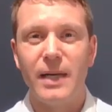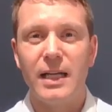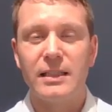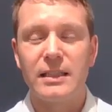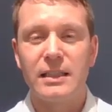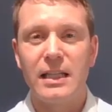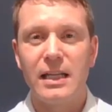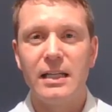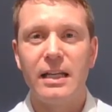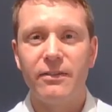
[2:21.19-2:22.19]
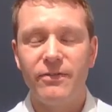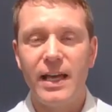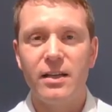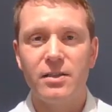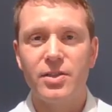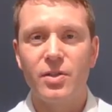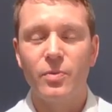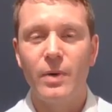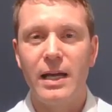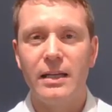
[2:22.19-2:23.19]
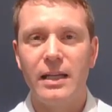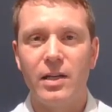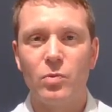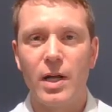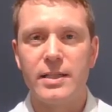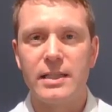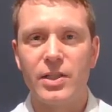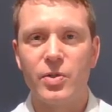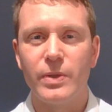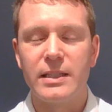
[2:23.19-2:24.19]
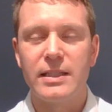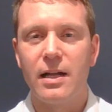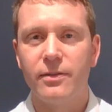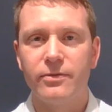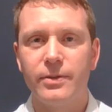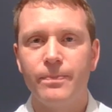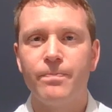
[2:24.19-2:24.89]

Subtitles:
but then it fails when it runs into itself.